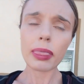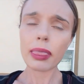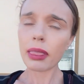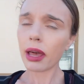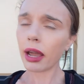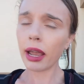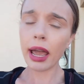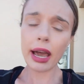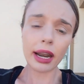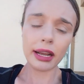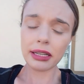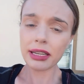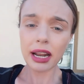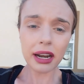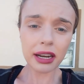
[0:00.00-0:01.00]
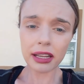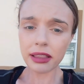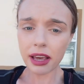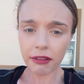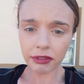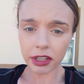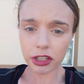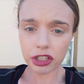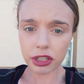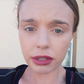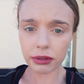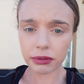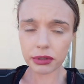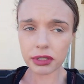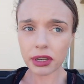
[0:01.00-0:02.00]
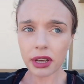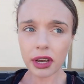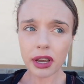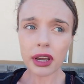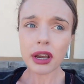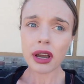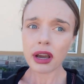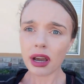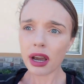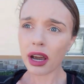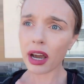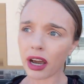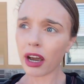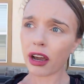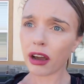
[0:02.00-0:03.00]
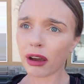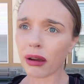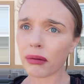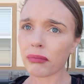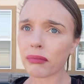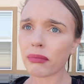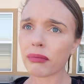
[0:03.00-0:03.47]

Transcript: had identity theft issues. Um,